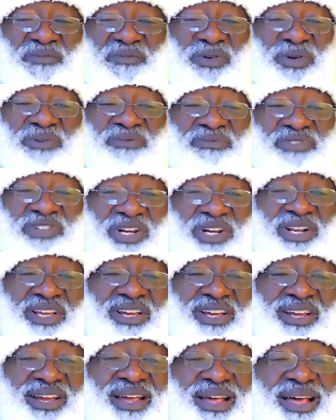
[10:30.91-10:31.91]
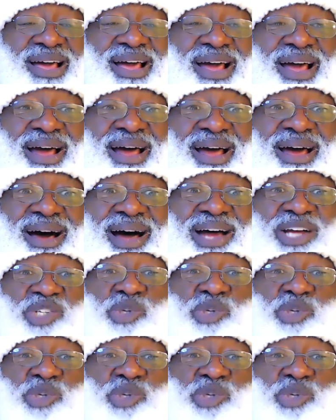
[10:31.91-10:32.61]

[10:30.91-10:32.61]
full of jelly. I